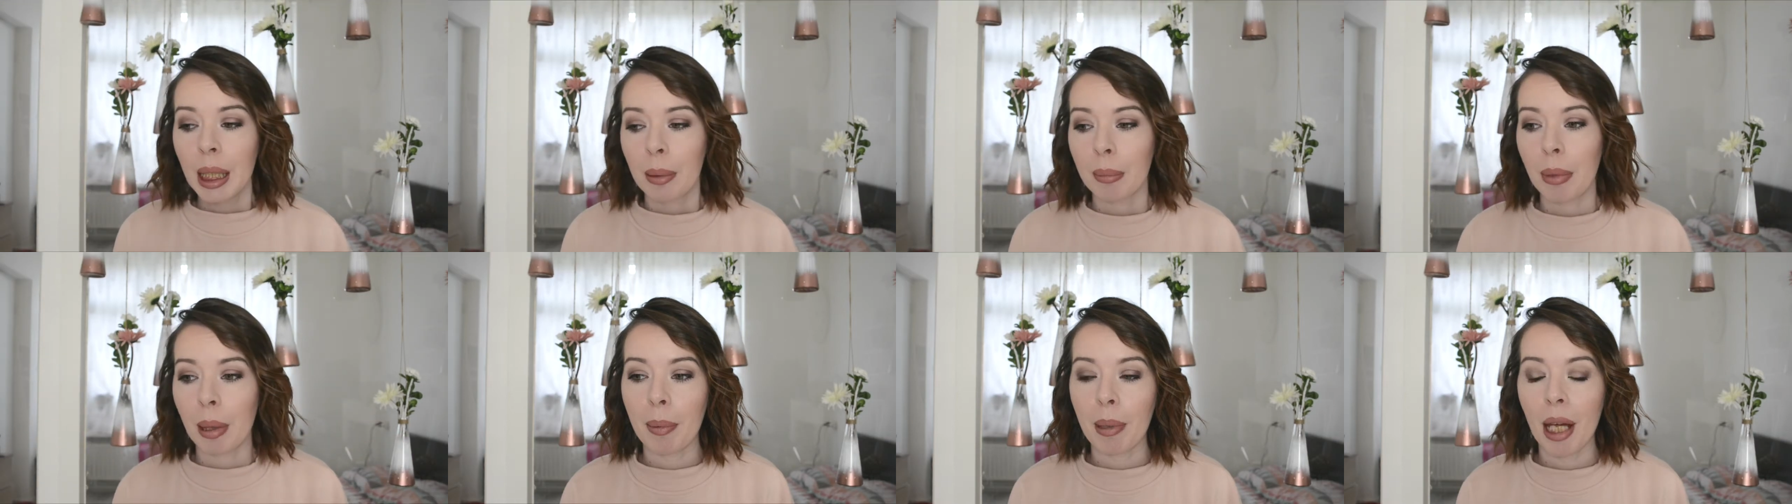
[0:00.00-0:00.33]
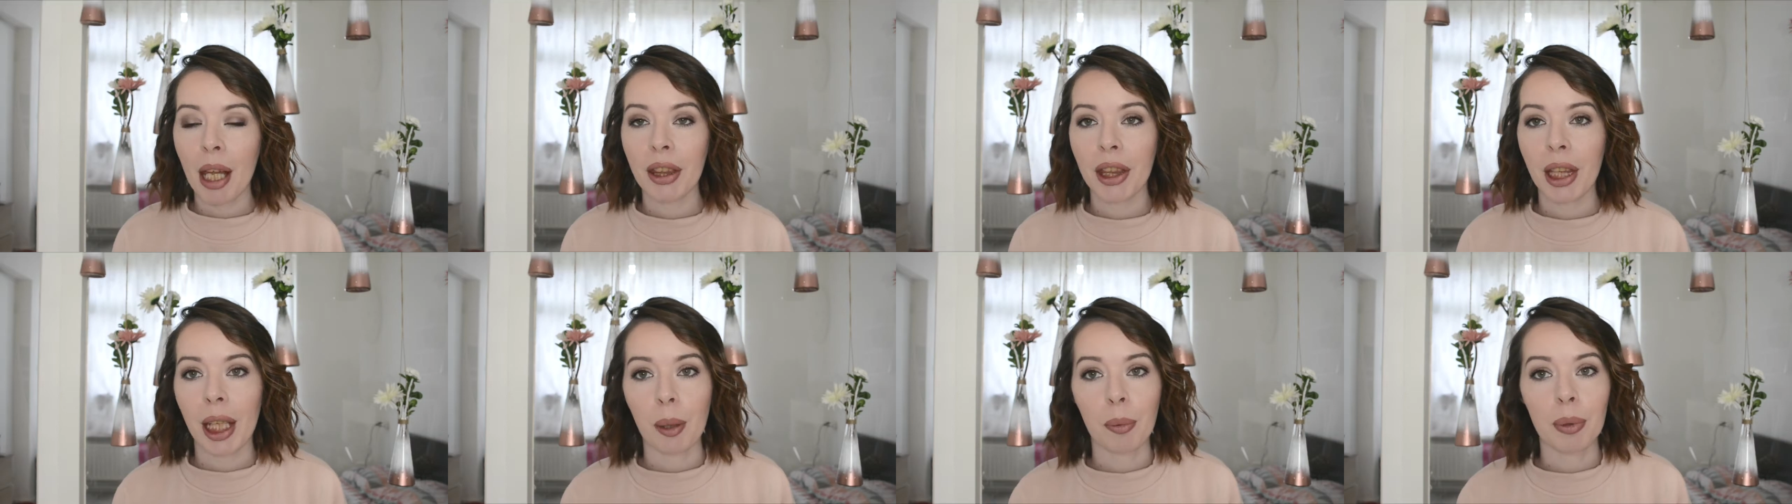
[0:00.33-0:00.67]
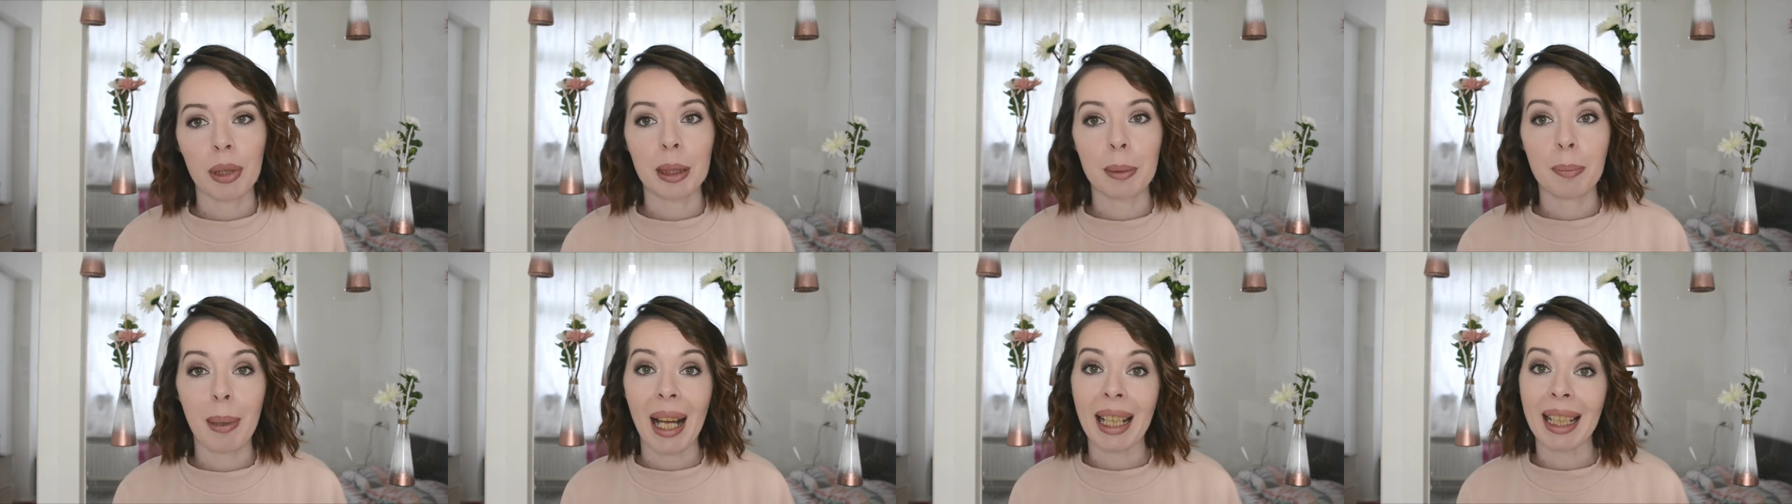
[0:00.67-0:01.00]
My birthday
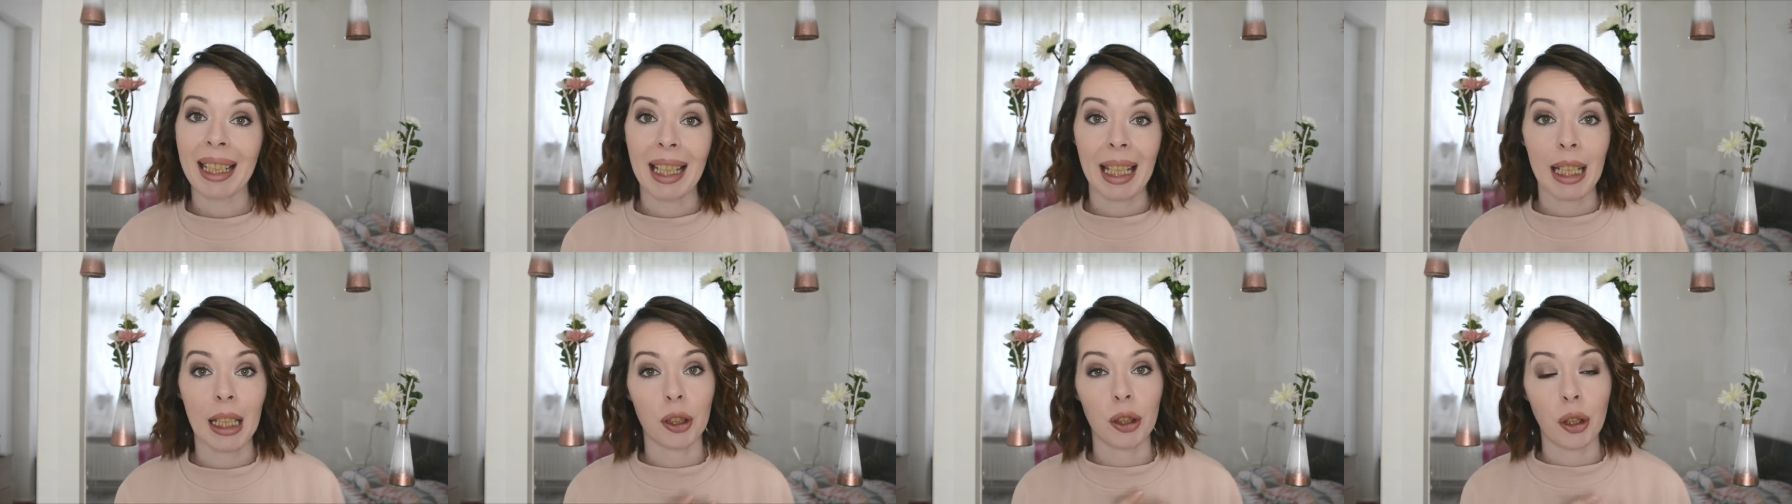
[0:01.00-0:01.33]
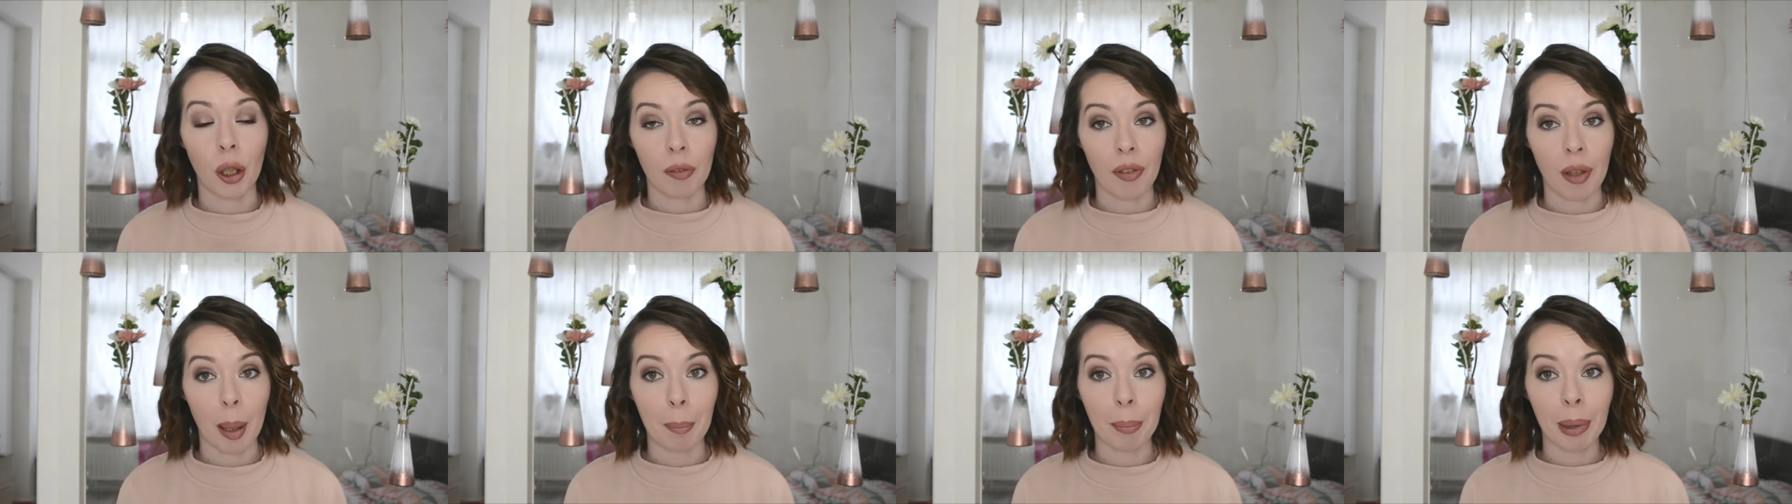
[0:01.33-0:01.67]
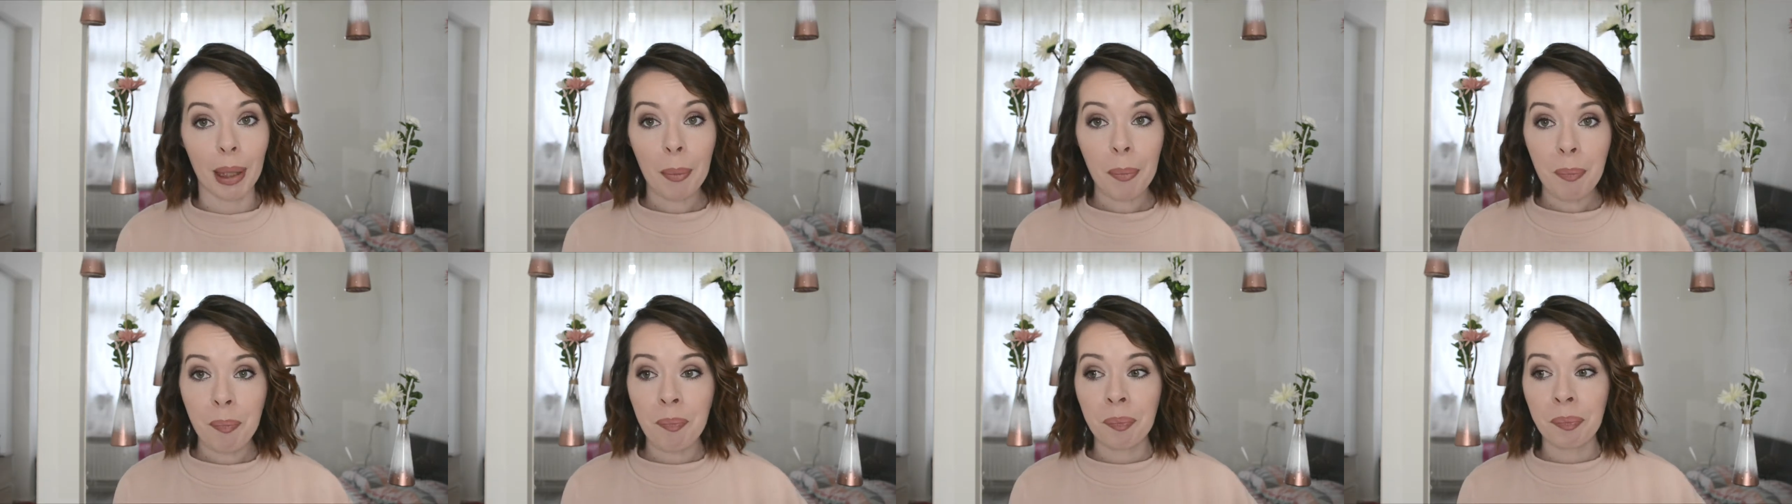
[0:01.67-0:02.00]
was back in
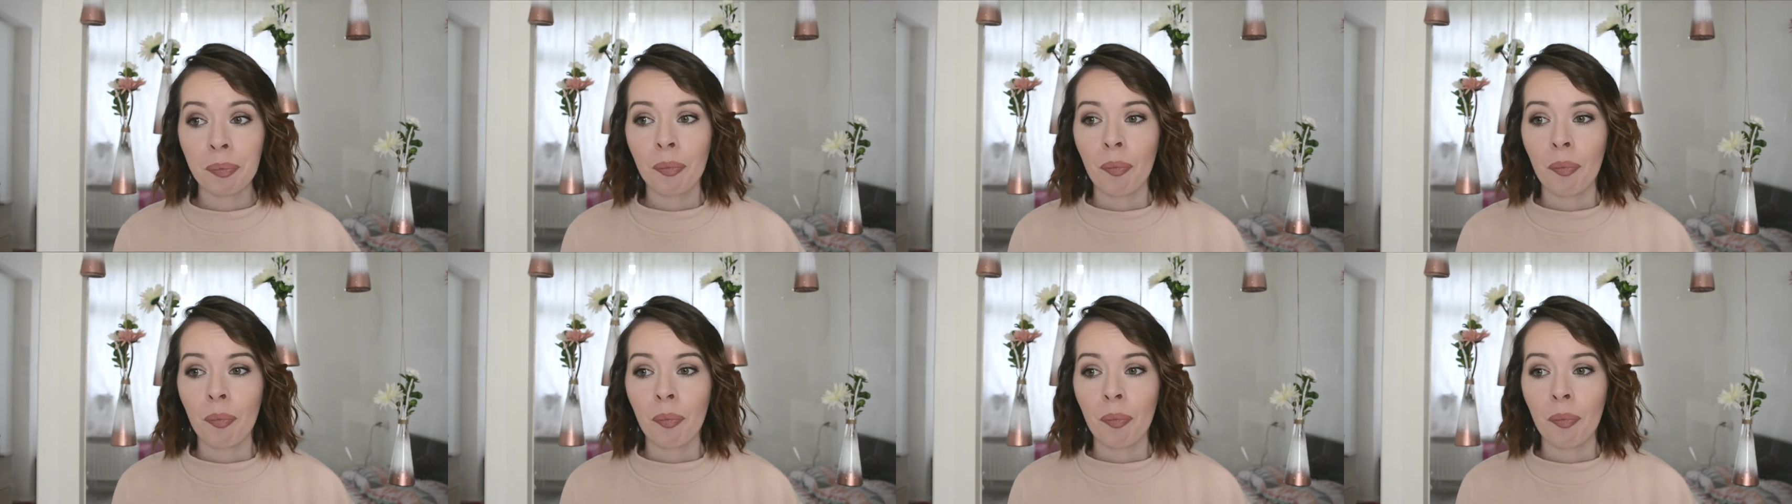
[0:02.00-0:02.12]
November